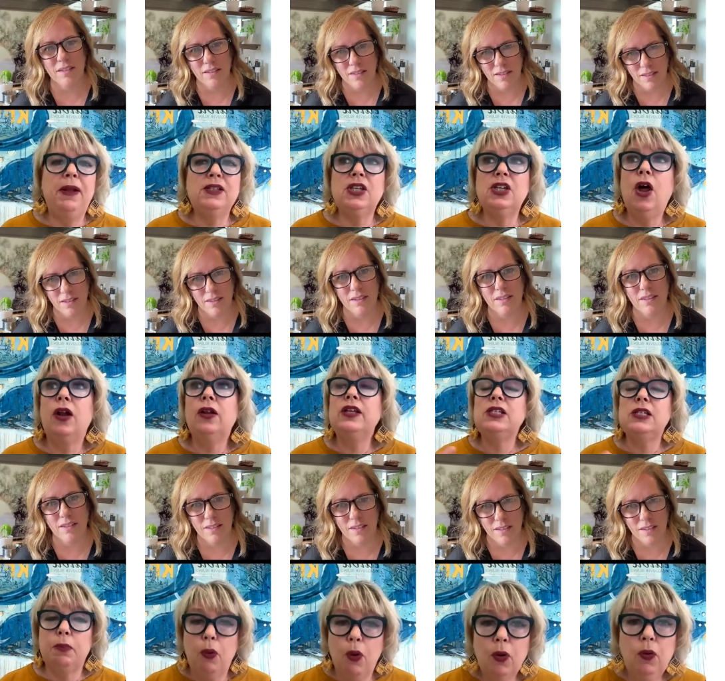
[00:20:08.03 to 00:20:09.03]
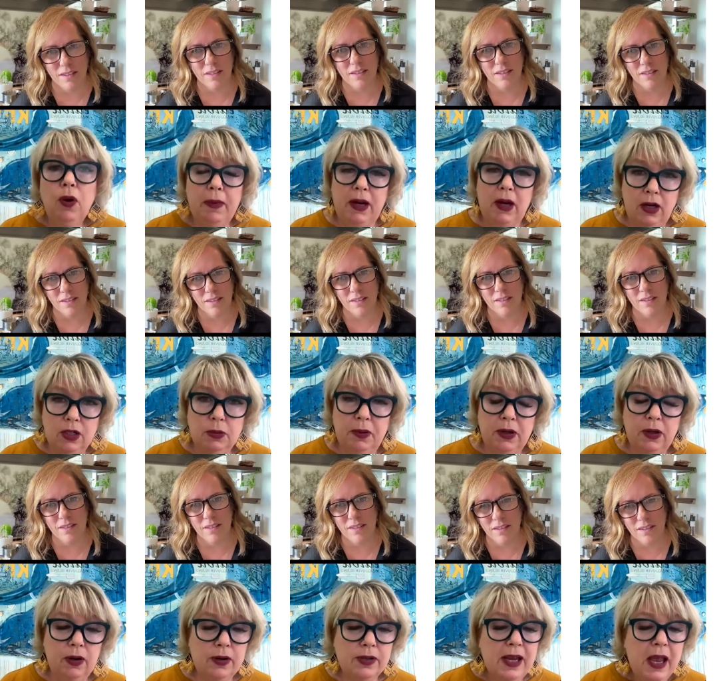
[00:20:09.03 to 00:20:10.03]
Speaker 1: to not only support women
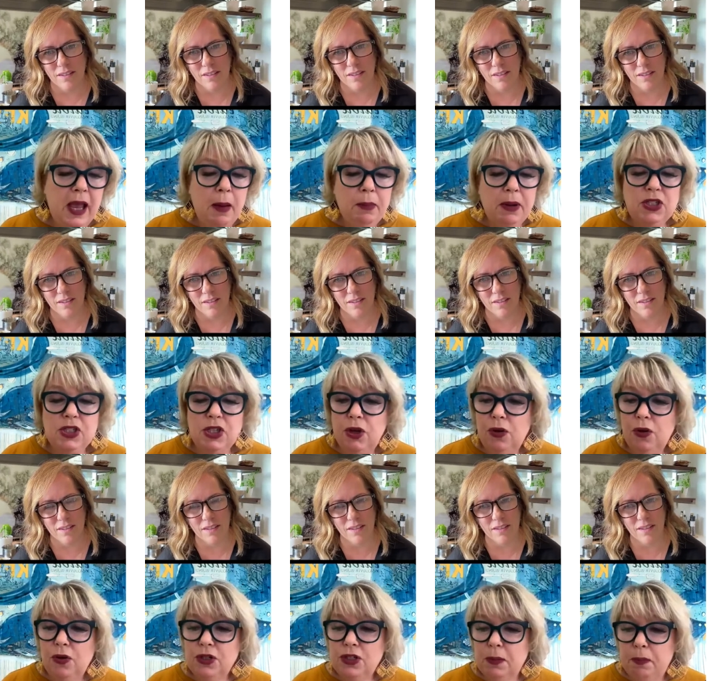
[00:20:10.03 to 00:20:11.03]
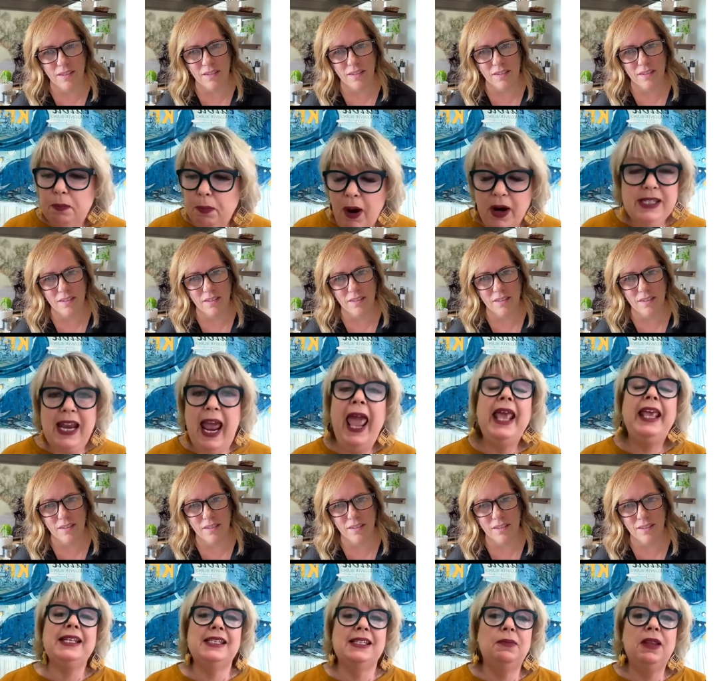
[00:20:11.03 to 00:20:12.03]
entrepreneurs, but to, to partake
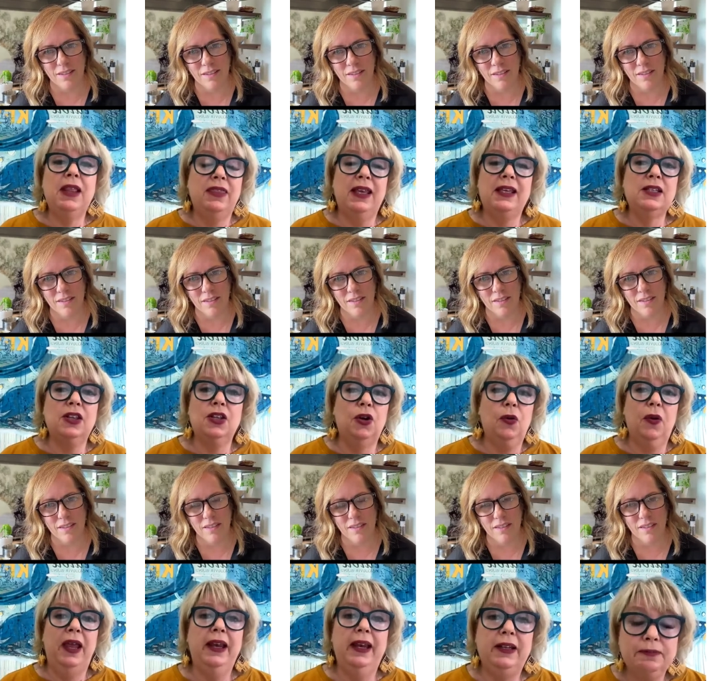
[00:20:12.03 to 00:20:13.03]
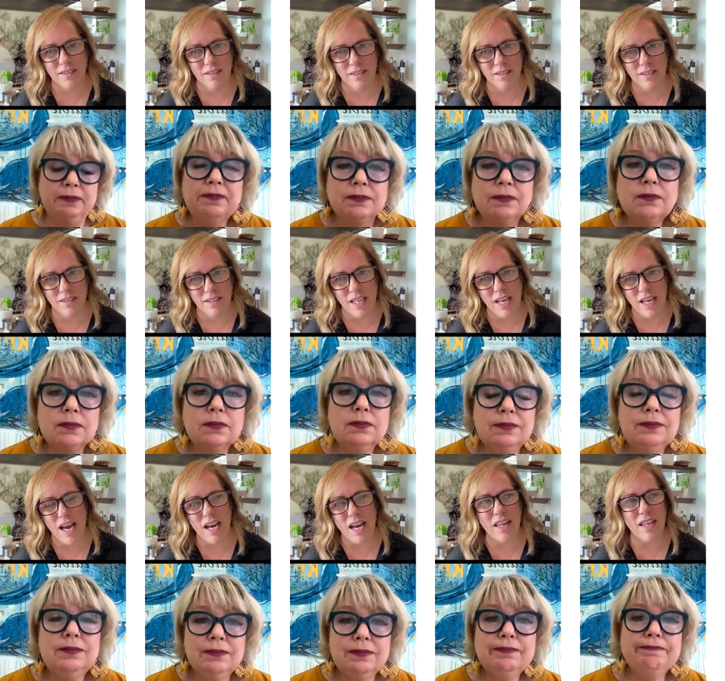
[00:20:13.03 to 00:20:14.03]
in some of the things that they're creating.
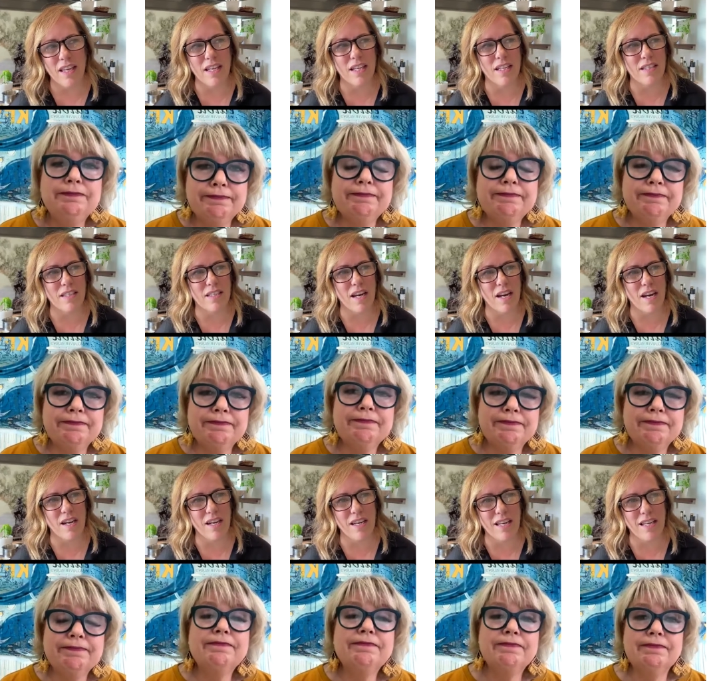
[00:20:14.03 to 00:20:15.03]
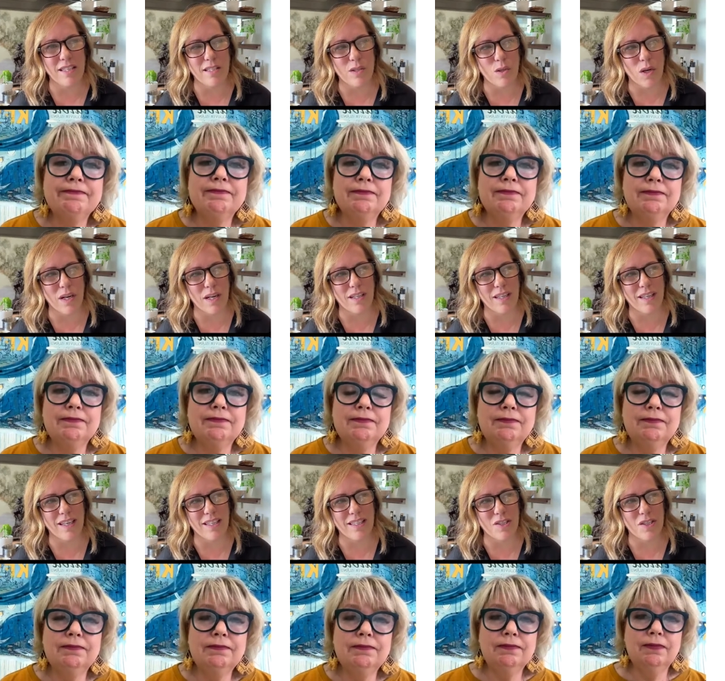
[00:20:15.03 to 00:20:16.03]
Speaker 2: And I think it's uh,
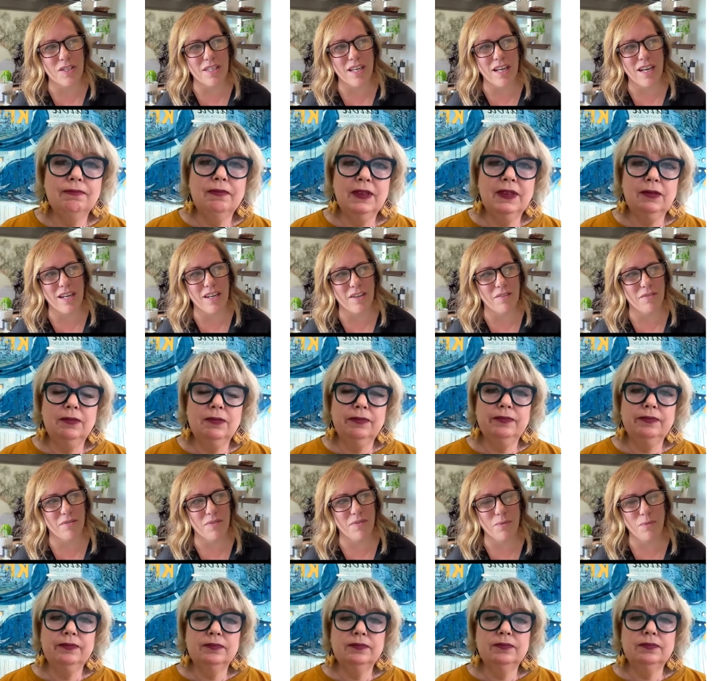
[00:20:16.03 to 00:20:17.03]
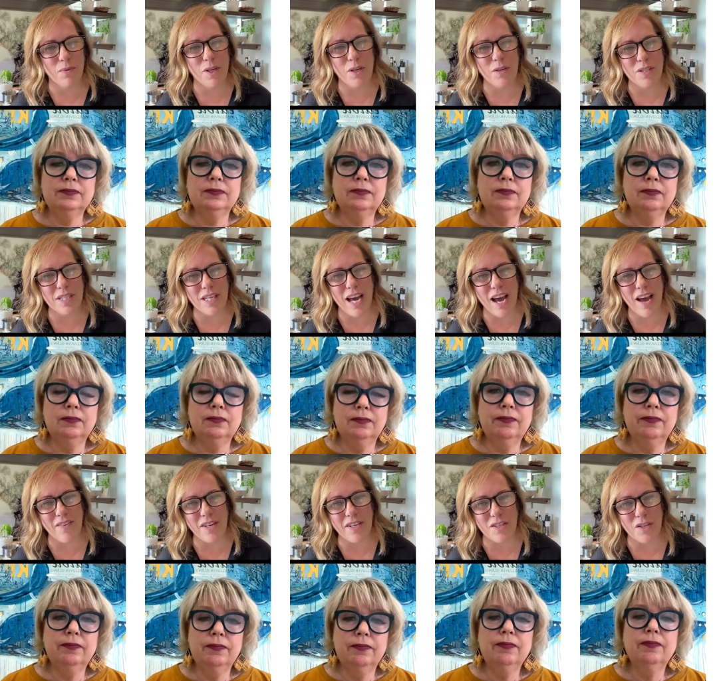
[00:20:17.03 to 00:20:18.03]
historically, it's just kind of we're used to
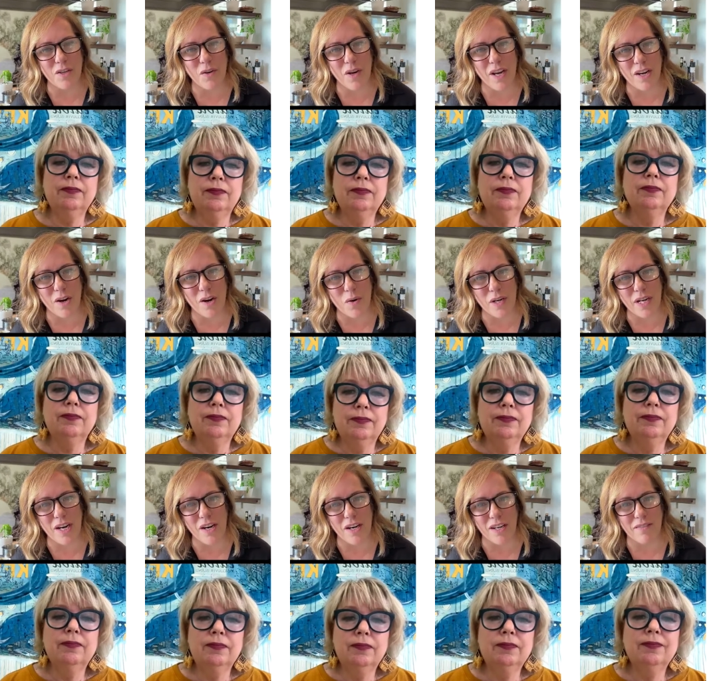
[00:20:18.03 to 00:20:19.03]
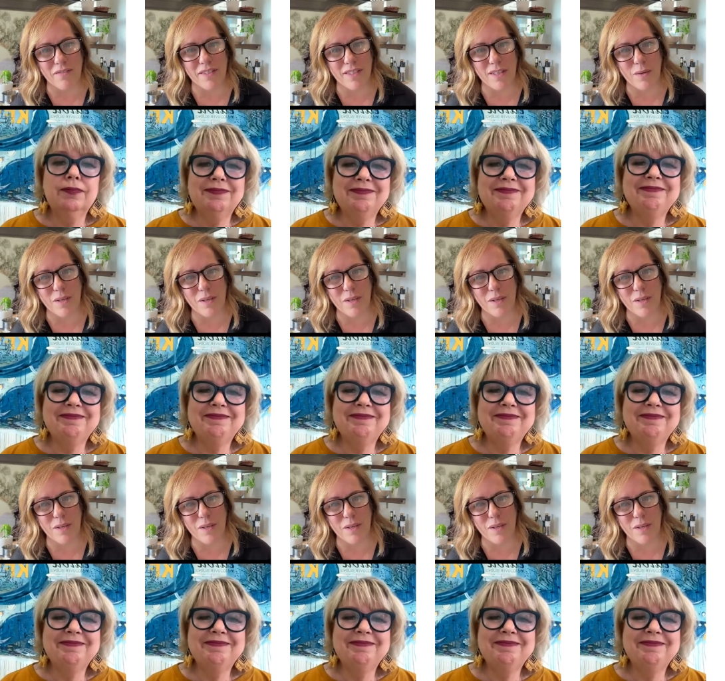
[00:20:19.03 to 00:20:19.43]
having to create our own narrative, so